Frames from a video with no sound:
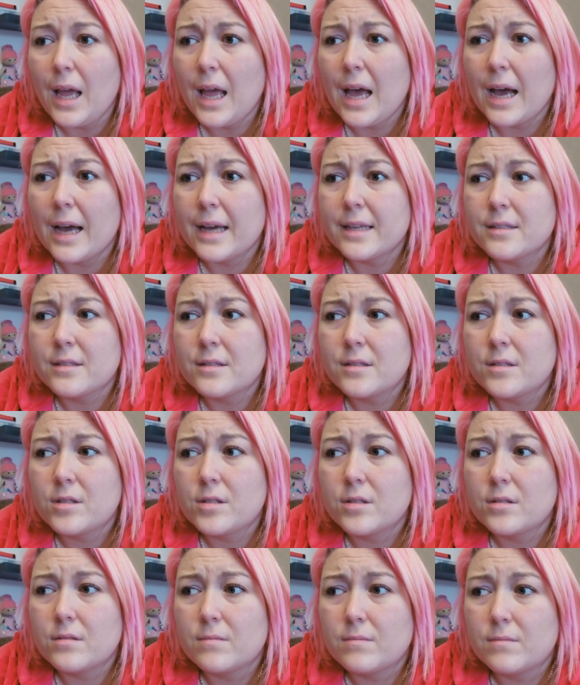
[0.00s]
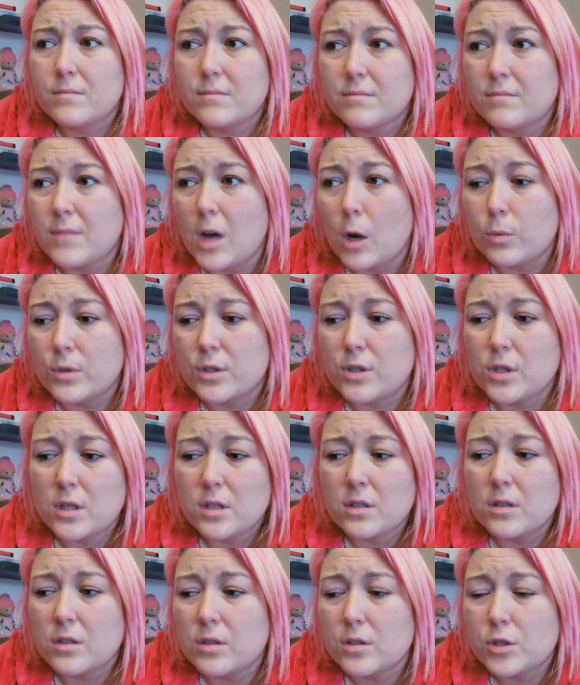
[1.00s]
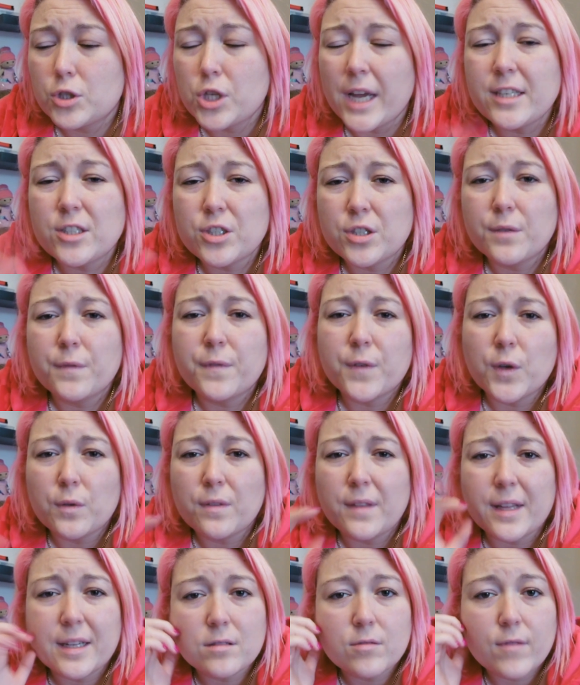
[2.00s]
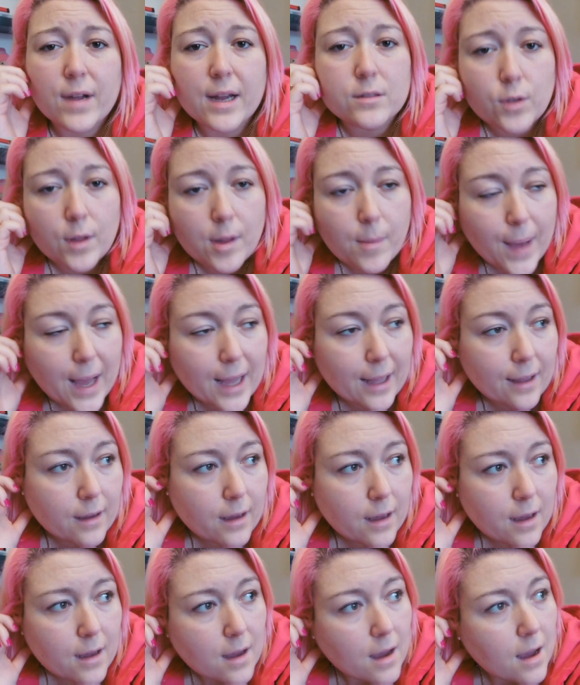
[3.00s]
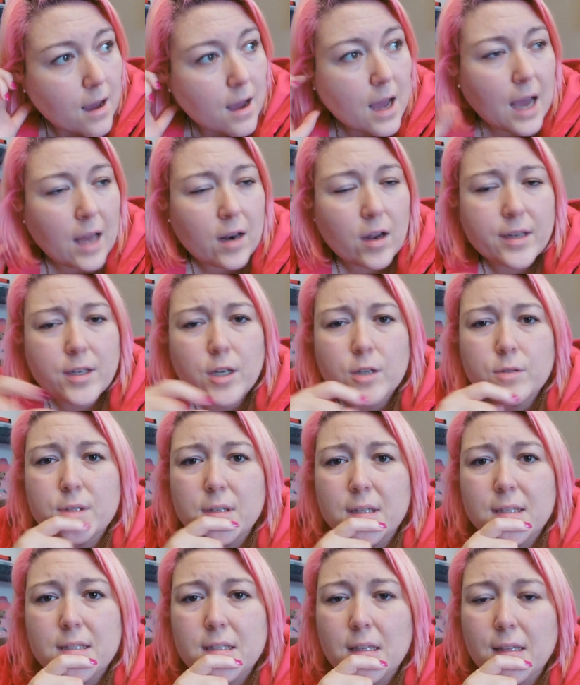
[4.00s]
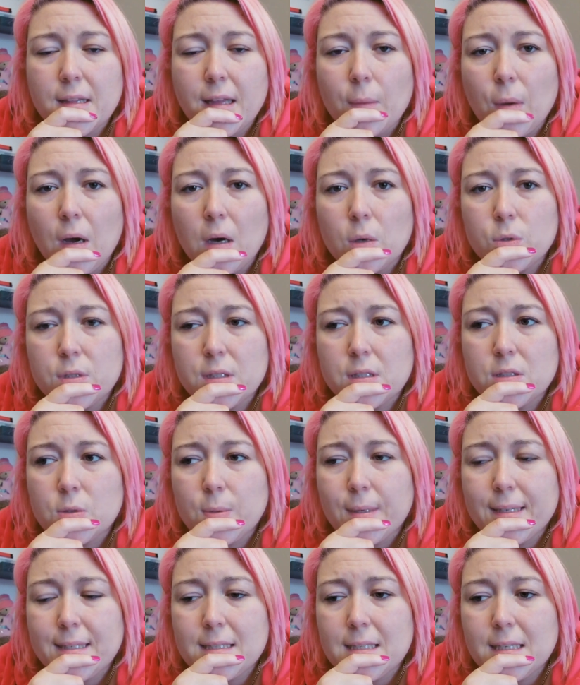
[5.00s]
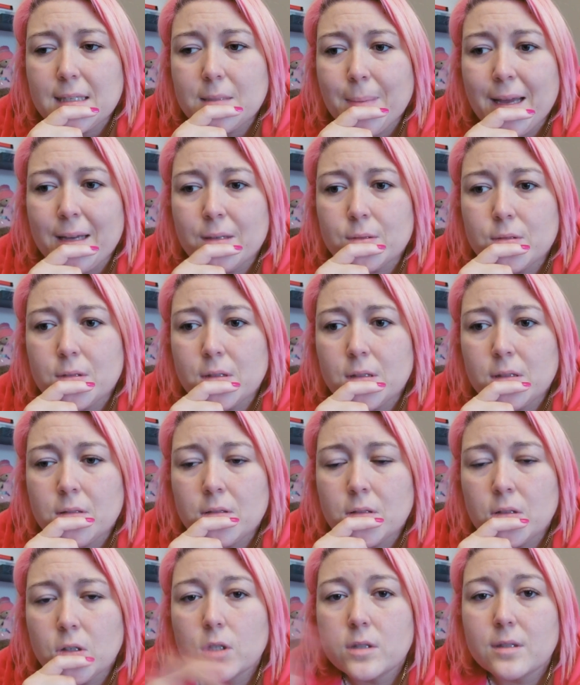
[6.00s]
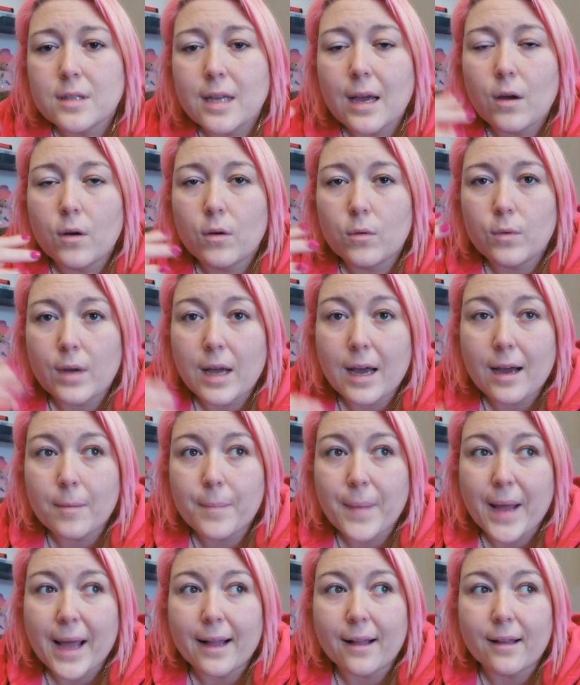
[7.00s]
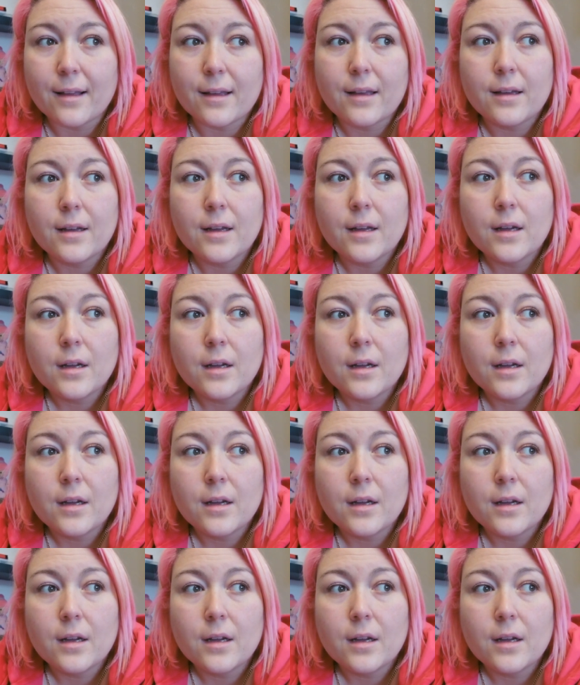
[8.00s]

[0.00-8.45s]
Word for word: and I was changing a few things around on the bank, and I noticed that they were holding twenty six pound because our bank.